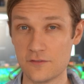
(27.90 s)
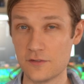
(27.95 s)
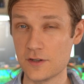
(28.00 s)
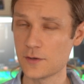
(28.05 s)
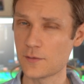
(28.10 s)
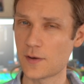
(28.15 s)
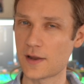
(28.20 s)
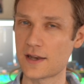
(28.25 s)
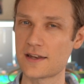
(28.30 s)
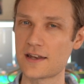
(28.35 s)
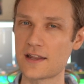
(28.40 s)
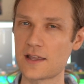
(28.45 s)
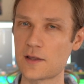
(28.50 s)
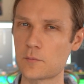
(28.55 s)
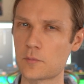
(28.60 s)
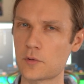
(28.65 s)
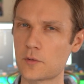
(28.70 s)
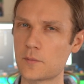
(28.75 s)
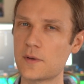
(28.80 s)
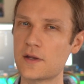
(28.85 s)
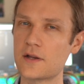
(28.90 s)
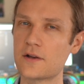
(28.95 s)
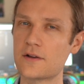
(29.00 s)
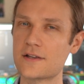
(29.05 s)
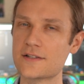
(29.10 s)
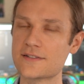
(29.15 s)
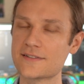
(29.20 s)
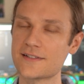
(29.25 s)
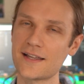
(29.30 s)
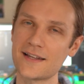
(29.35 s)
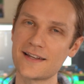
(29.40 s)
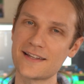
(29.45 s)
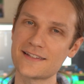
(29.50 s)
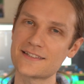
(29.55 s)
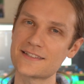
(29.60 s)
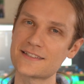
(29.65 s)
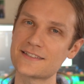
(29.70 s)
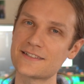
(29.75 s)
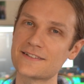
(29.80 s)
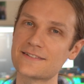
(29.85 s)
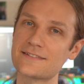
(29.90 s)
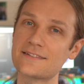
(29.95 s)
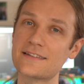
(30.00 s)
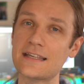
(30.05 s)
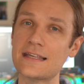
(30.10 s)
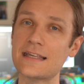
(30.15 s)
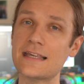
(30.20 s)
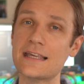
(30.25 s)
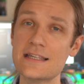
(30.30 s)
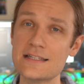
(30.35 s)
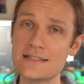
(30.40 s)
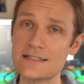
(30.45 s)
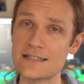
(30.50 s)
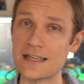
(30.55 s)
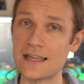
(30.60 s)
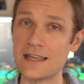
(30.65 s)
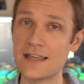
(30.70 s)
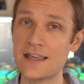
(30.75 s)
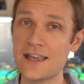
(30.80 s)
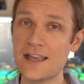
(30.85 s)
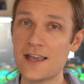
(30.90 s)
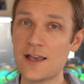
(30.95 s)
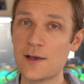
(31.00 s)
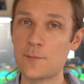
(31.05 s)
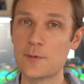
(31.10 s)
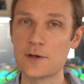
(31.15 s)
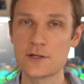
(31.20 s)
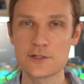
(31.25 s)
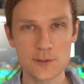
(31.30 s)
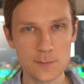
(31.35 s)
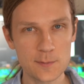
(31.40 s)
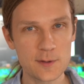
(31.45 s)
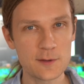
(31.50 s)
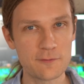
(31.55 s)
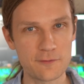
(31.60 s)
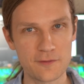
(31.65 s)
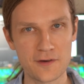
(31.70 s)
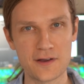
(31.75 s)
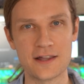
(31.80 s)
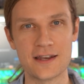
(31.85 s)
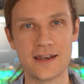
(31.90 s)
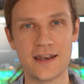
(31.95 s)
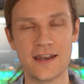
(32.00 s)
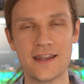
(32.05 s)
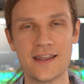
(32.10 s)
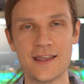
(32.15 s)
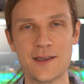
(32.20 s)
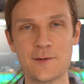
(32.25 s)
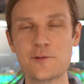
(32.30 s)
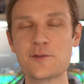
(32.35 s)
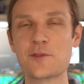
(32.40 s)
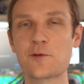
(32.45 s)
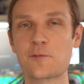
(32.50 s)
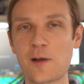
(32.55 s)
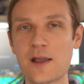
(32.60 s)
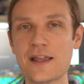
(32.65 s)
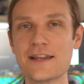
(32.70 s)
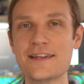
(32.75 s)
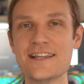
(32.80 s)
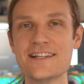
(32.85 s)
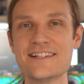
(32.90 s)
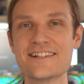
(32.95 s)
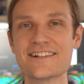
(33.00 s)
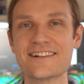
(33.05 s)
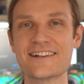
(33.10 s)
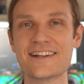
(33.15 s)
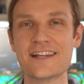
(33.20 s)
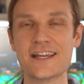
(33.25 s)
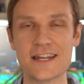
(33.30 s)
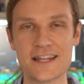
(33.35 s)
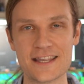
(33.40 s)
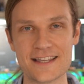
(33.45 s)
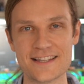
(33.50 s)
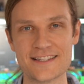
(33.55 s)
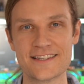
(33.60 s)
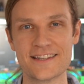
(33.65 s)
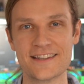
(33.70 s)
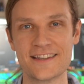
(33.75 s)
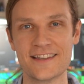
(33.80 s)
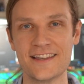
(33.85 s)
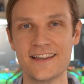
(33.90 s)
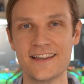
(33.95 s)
Video editing in Premiere is not necessarily easy, but it should be fun, and with the right teacher, it is.